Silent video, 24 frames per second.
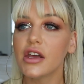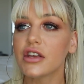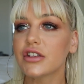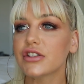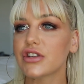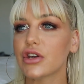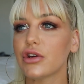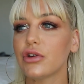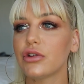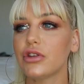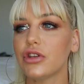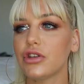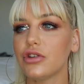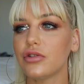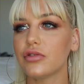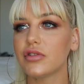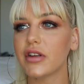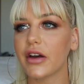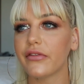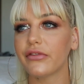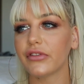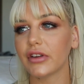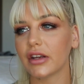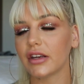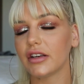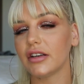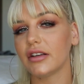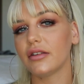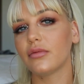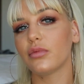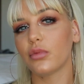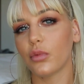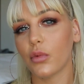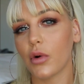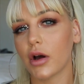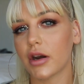So you definitely
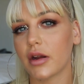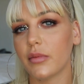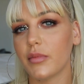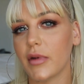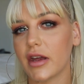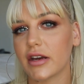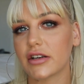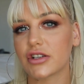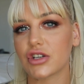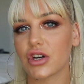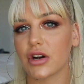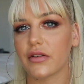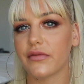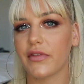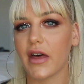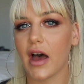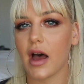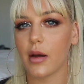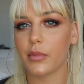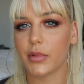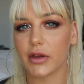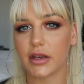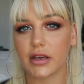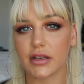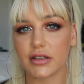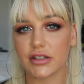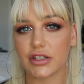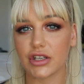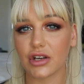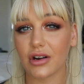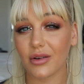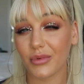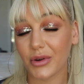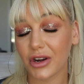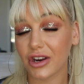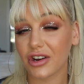want to make sure of that because
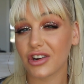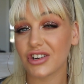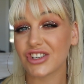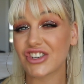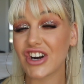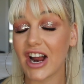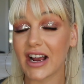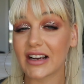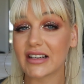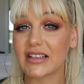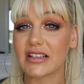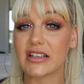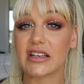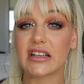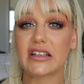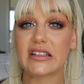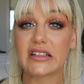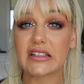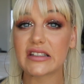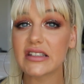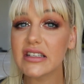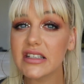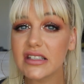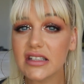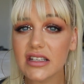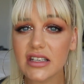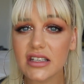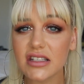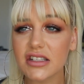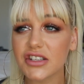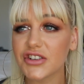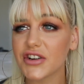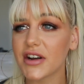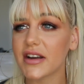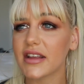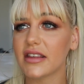you don't want to contract any
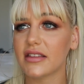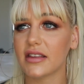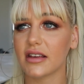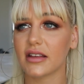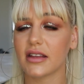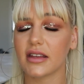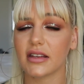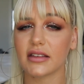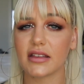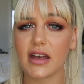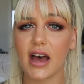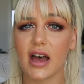diseases or anything like